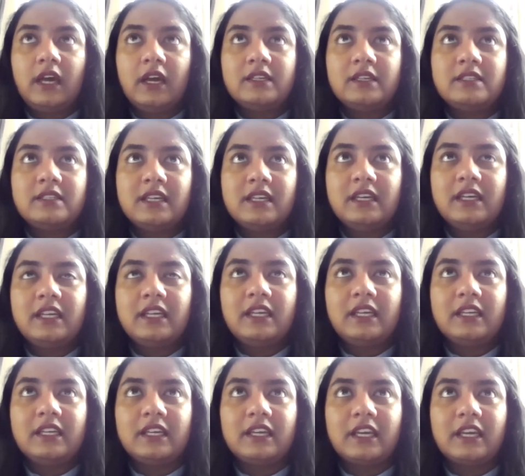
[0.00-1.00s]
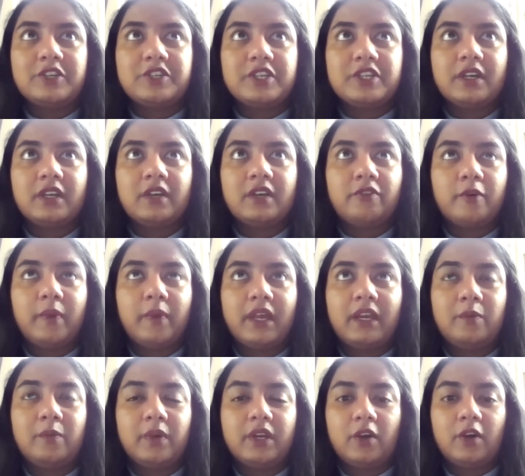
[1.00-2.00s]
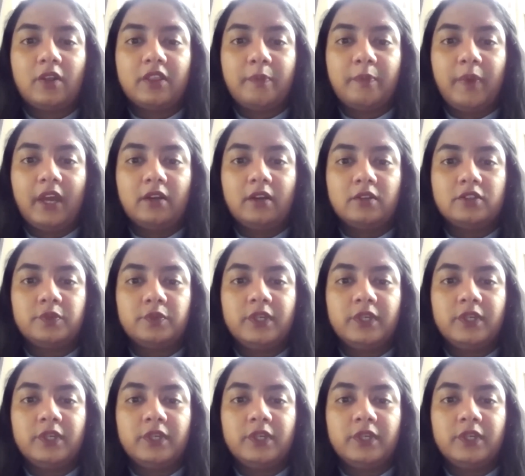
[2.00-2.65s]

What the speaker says: Is there any indication from anybody on the panel?